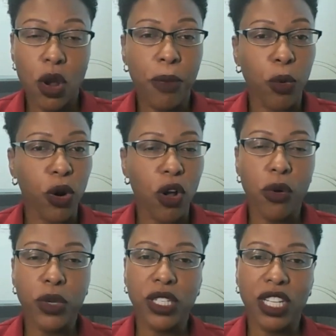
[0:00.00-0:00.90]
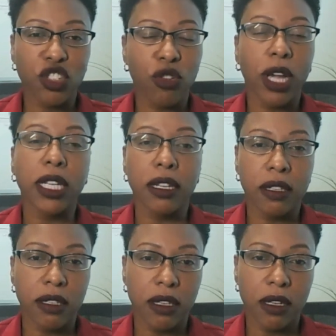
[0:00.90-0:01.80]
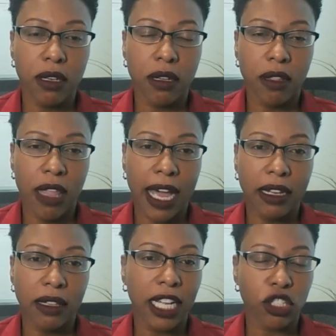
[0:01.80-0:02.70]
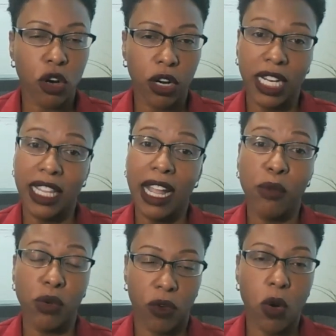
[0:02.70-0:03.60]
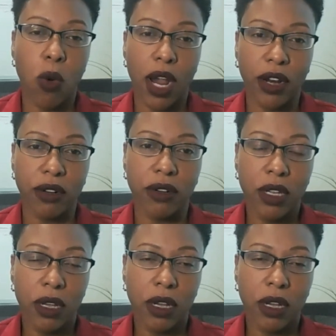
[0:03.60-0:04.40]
but we're always going to try to exceed that target, and that will require